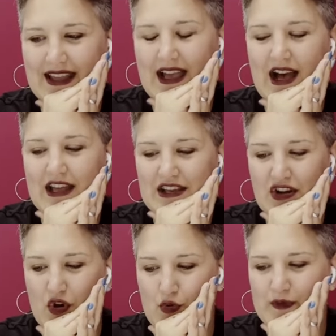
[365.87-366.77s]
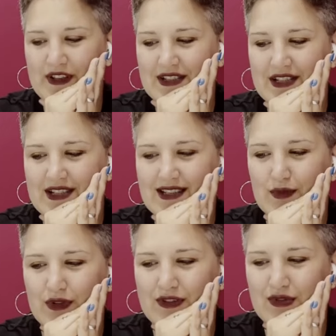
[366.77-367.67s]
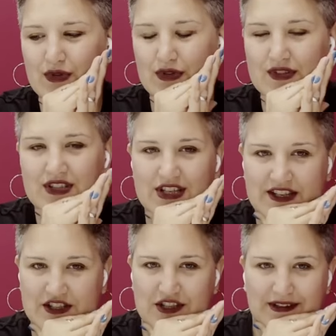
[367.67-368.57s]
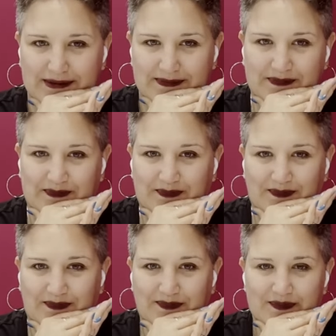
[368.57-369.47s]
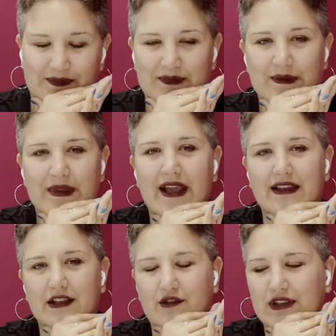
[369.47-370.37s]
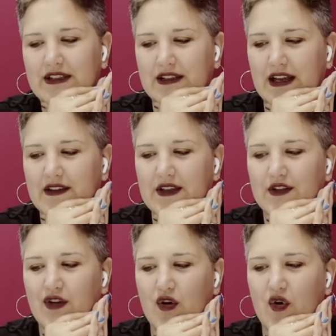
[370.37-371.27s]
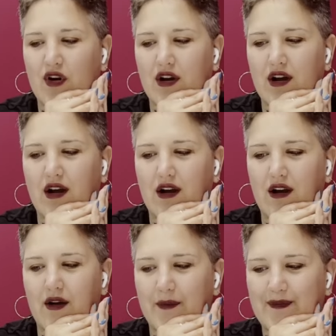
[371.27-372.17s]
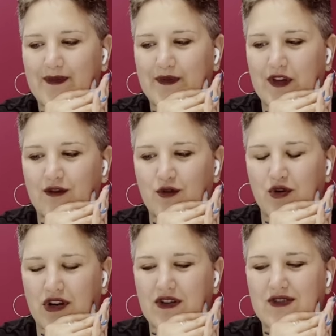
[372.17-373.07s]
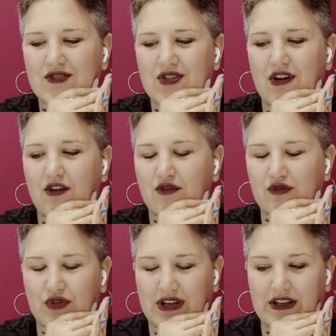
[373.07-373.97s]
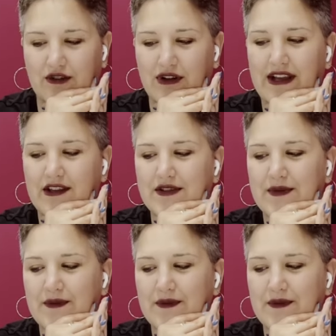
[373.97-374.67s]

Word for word: I hope that Italy will do a good staging. And I really like that her uh, vocals are really great.